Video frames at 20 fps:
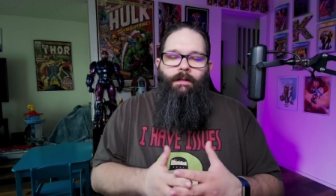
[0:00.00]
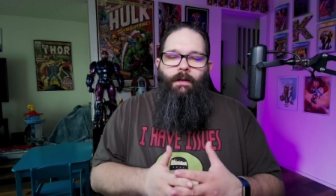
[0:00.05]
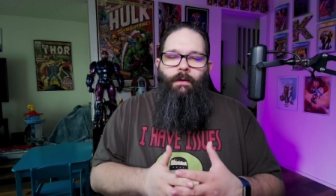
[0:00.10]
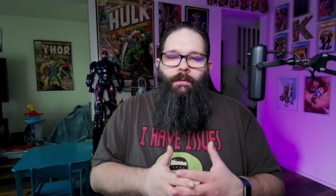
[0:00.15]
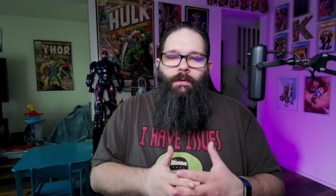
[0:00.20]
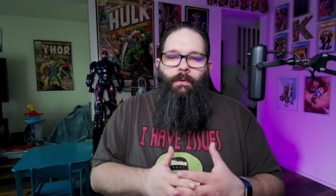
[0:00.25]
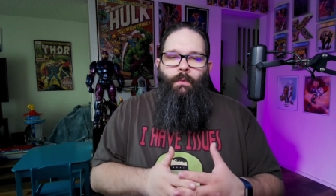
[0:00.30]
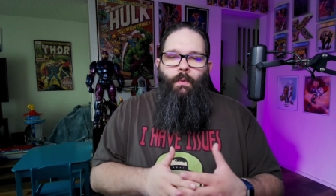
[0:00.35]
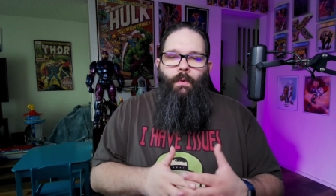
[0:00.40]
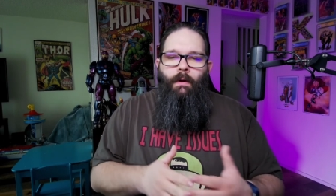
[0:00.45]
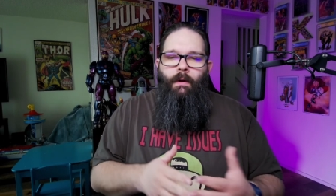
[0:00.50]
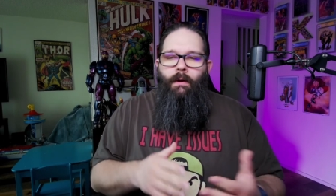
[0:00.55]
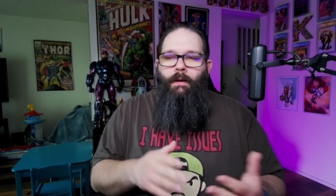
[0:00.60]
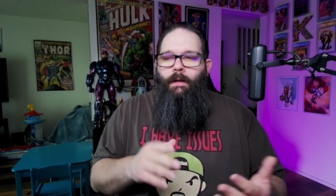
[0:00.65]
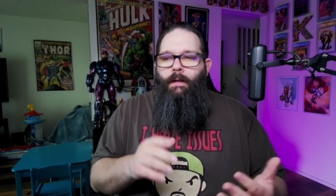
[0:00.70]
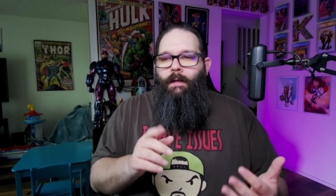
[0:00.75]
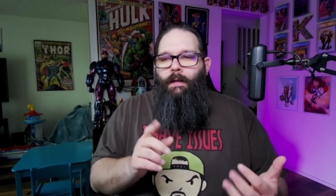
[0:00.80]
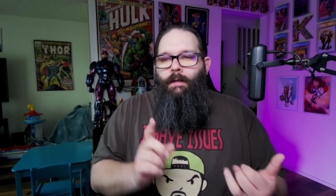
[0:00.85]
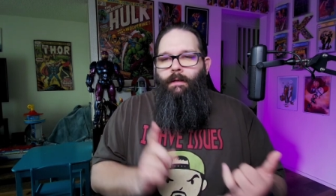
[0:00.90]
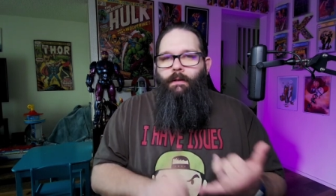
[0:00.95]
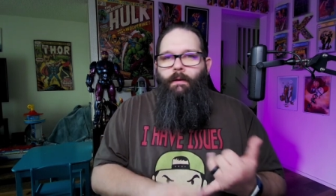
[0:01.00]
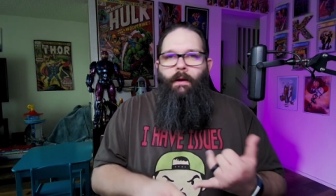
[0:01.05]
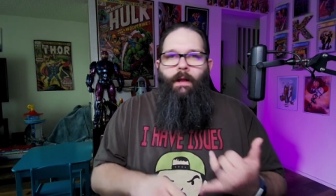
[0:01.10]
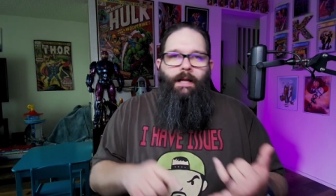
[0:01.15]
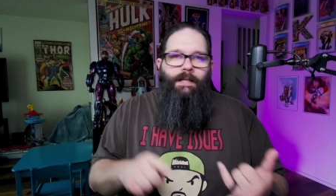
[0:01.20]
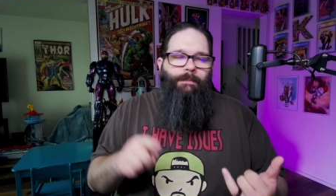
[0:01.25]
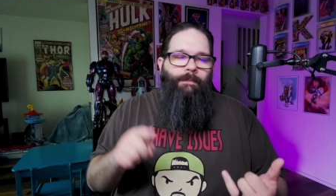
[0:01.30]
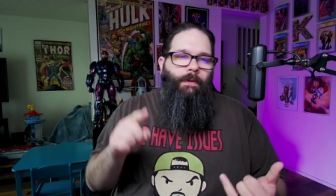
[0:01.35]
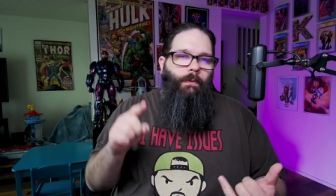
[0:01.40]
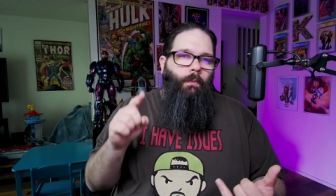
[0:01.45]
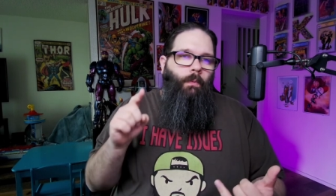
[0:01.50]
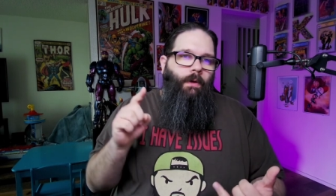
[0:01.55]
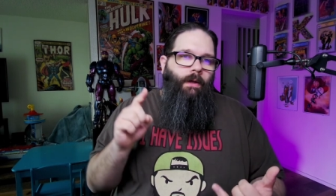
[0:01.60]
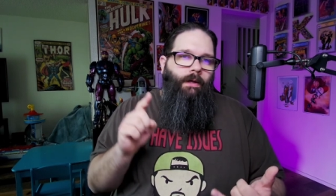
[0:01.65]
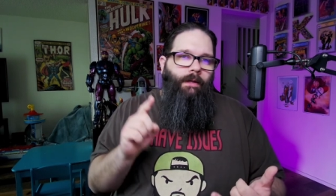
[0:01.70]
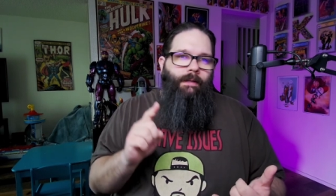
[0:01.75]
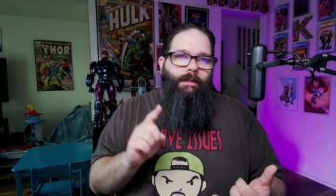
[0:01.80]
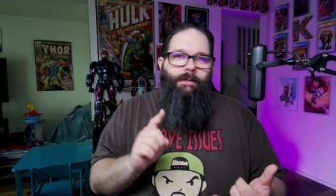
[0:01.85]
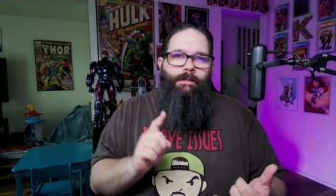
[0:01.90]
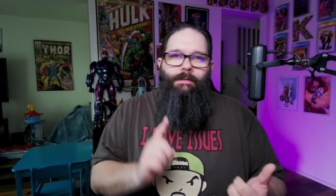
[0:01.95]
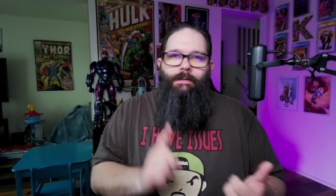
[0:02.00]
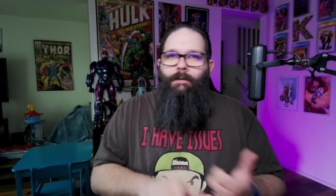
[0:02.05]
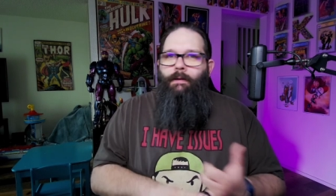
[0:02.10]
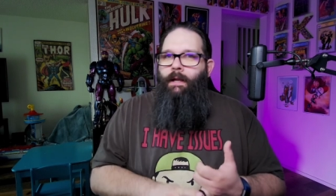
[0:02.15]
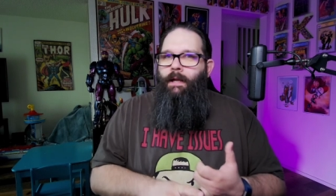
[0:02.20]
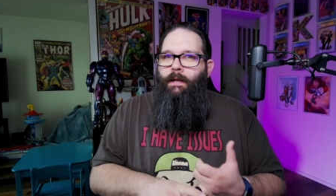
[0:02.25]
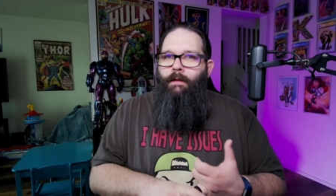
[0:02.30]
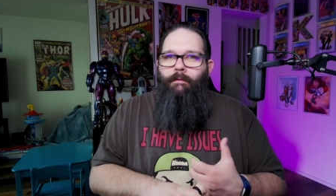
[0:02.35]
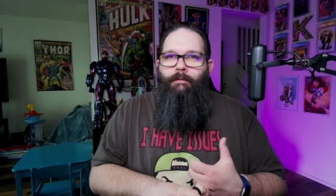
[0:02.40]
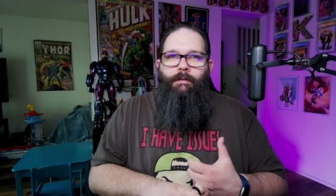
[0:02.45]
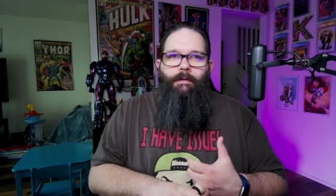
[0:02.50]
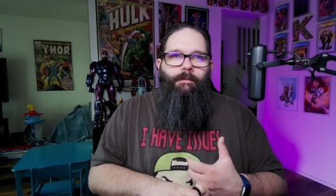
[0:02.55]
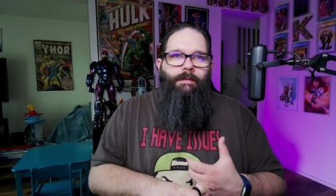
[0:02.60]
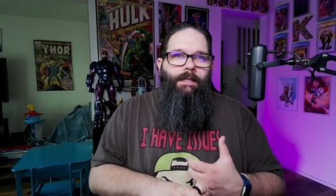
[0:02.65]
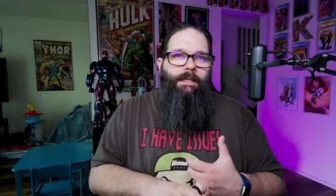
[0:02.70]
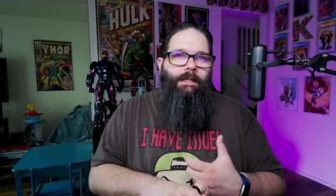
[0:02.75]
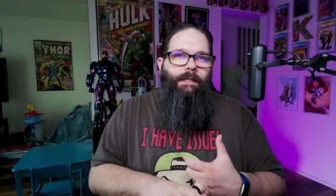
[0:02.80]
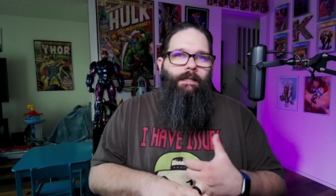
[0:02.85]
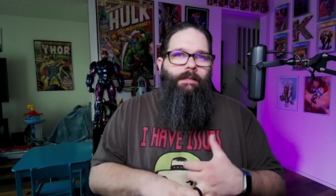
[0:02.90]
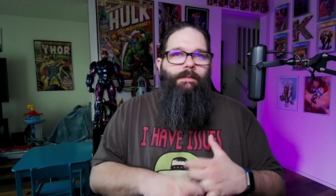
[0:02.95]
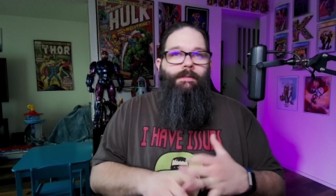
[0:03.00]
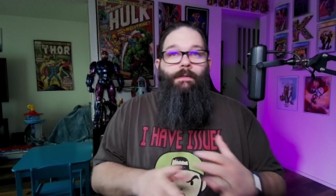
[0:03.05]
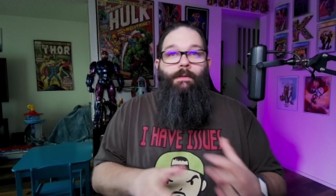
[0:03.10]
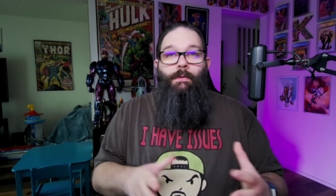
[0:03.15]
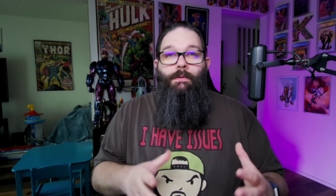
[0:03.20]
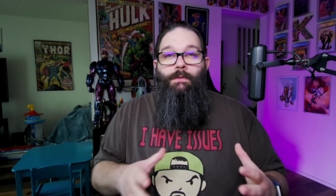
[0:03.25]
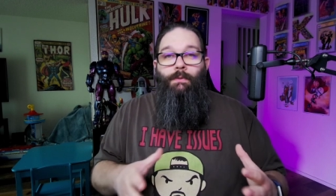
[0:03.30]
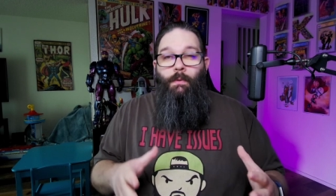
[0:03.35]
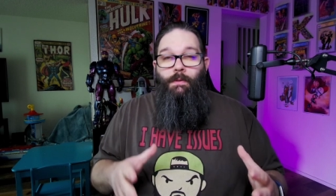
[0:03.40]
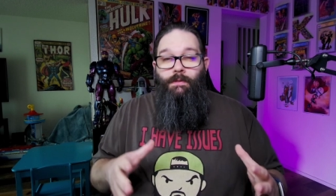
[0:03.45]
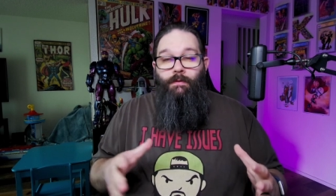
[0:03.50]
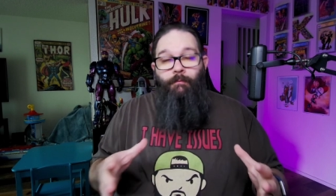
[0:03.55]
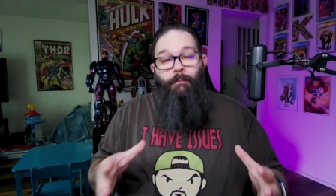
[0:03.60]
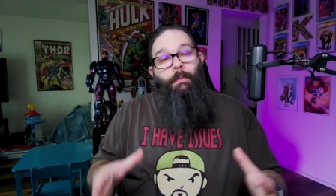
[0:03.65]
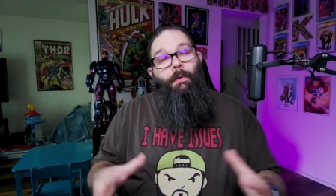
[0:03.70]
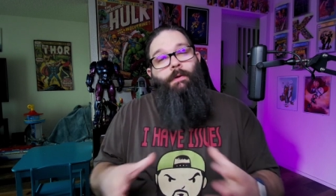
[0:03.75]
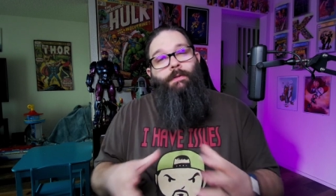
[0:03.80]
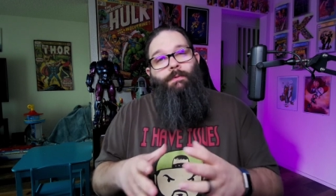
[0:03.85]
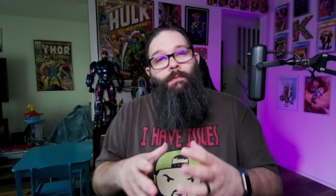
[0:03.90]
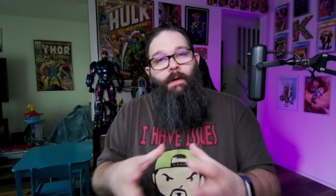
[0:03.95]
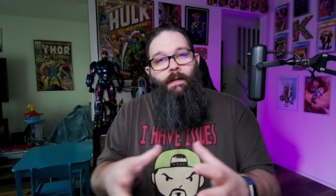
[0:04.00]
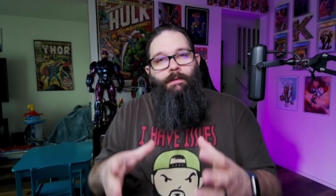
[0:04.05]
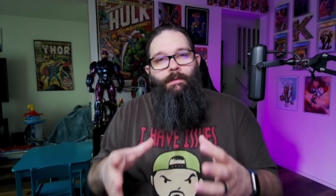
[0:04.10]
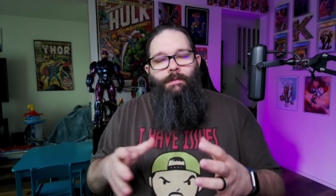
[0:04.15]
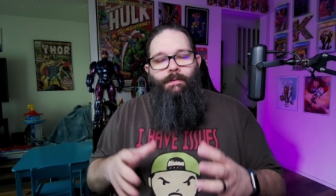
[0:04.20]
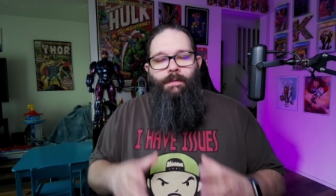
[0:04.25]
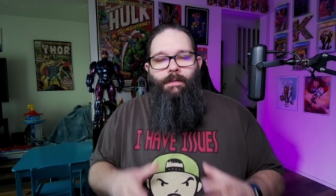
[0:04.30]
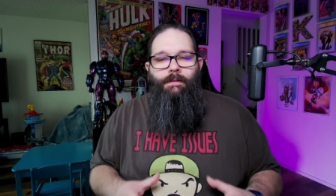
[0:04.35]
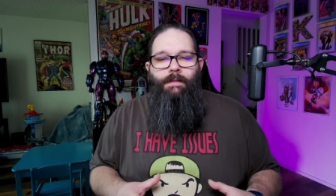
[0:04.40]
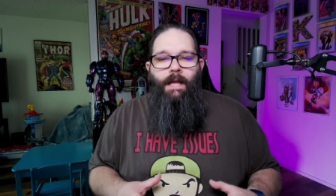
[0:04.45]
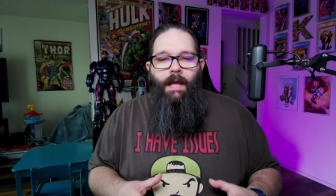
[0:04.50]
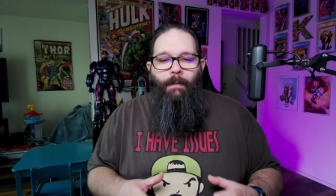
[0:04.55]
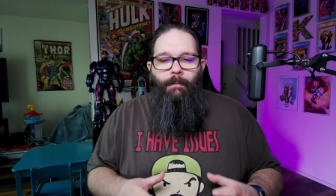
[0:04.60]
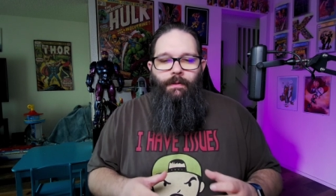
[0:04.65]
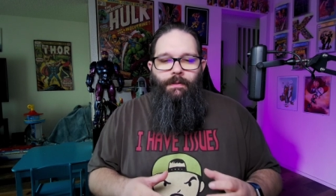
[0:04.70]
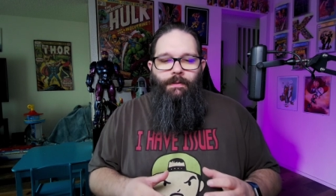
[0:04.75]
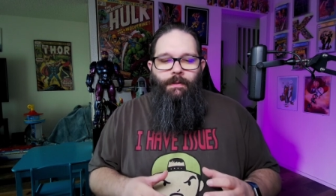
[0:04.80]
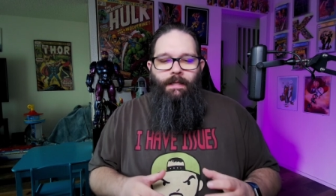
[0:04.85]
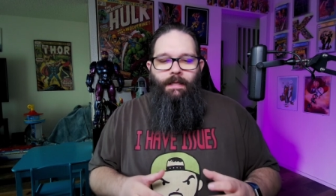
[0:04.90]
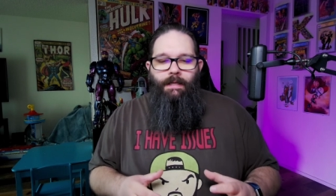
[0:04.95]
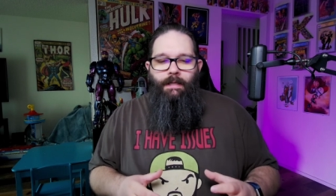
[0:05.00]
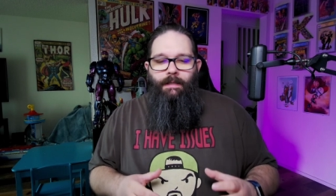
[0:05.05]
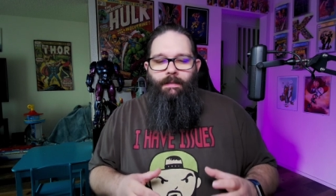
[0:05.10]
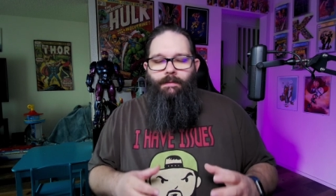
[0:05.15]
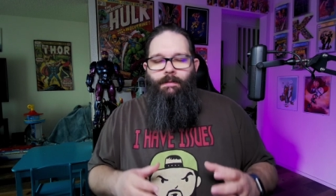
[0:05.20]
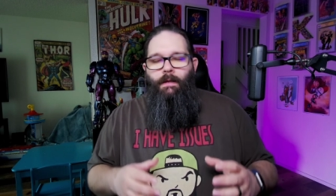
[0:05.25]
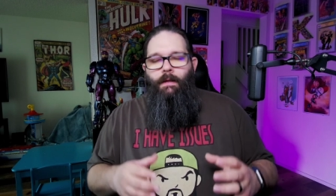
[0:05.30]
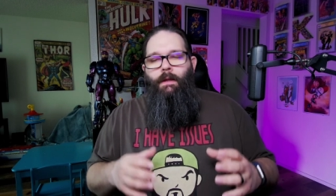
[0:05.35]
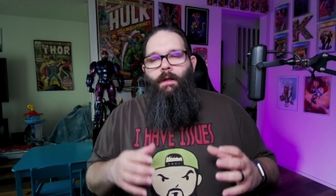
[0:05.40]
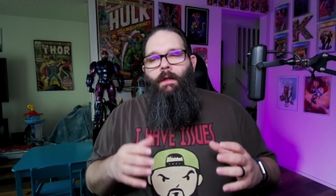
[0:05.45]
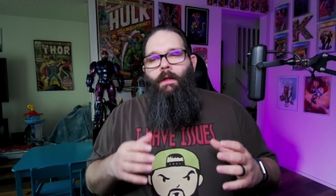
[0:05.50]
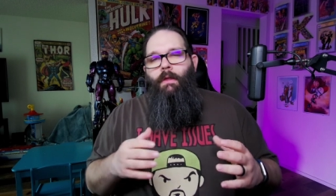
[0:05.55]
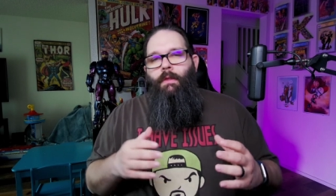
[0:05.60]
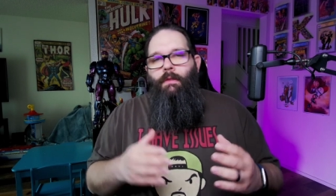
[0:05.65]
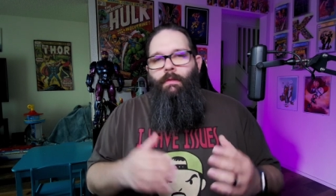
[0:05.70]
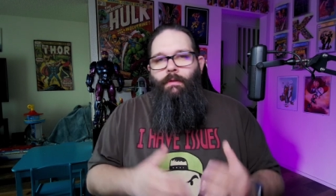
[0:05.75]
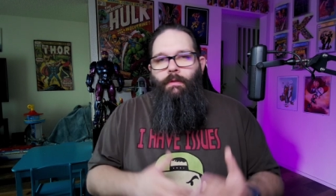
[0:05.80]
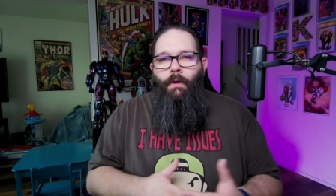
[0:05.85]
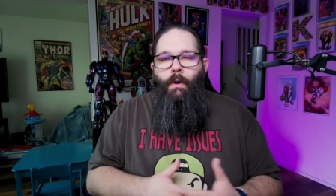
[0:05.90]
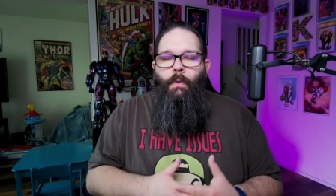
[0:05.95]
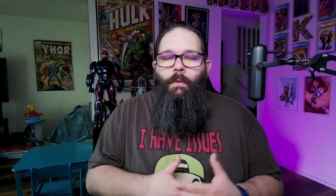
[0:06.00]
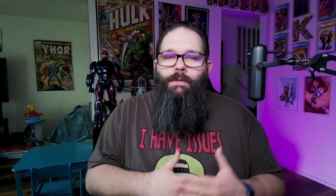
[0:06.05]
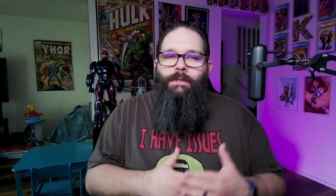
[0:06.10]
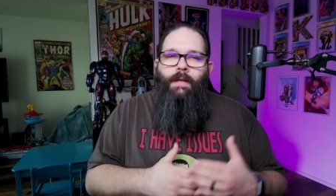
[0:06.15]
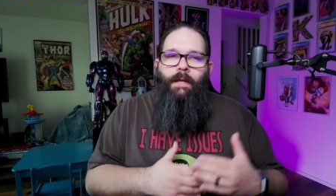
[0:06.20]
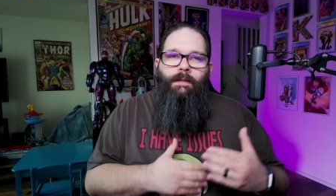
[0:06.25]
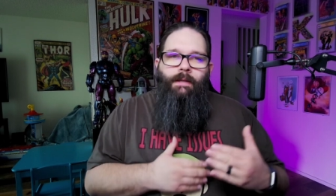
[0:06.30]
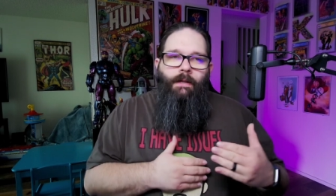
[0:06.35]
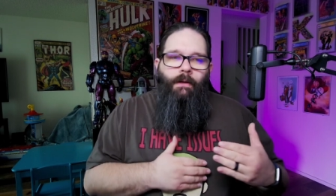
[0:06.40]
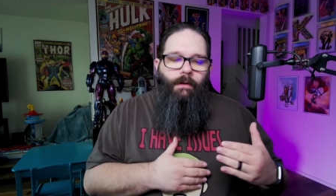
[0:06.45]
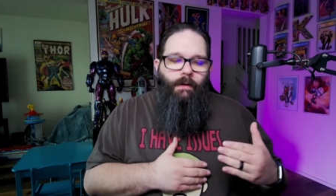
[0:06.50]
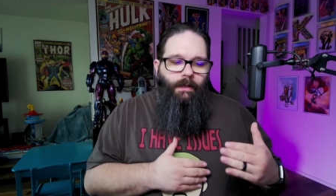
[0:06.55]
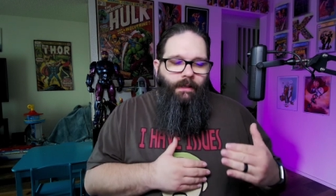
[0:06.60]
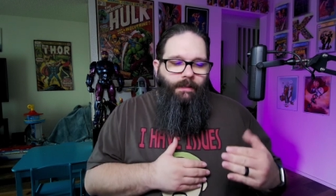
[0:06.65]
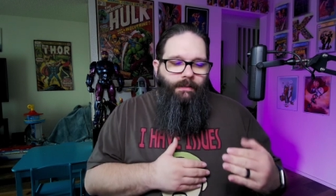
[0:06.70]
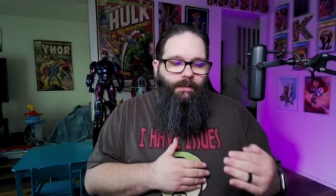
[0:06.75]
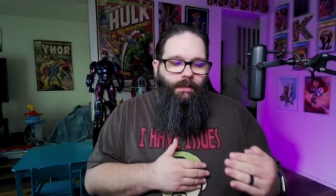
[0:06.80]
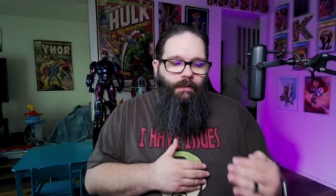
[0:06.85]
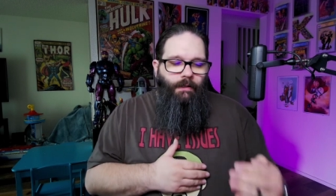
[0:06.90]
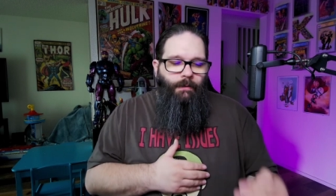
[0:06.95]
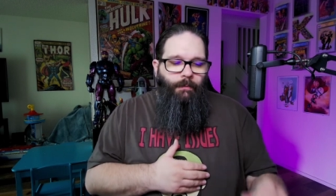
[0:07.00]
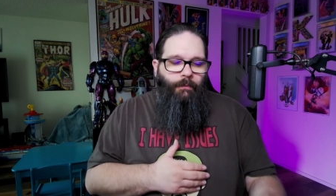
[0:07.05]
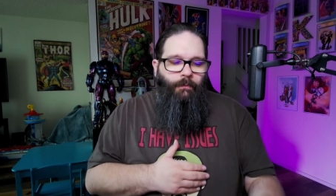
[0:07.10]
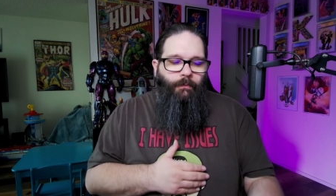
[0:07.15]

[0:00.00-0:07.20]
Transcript: You know your your X Men ones, your AF 15s, those sorts of books, right? Those established keys. Those I think are going to continue to